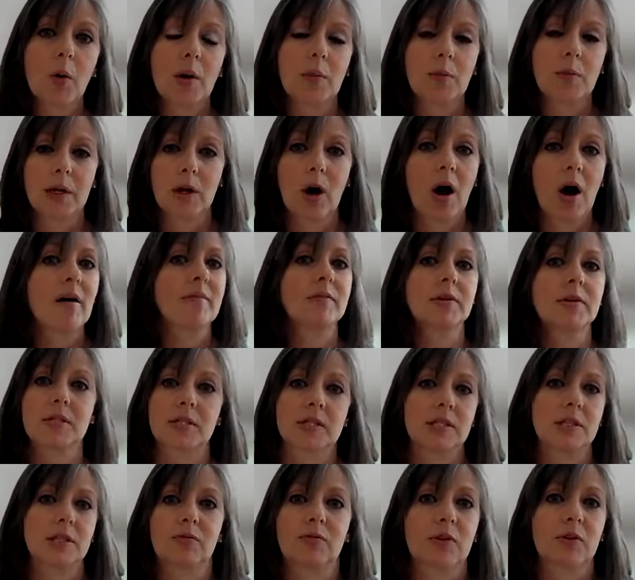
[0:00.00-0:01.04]
I mean,
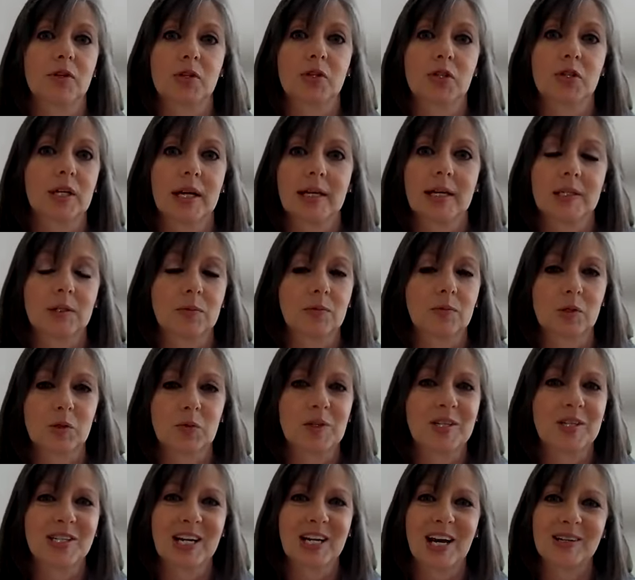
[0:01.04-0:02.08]
obviously, the first thing I did was
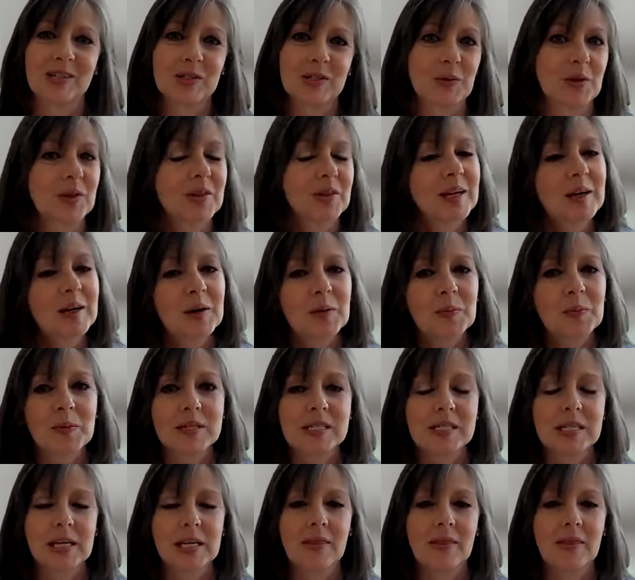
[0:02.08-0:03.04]
reach out to a therapist.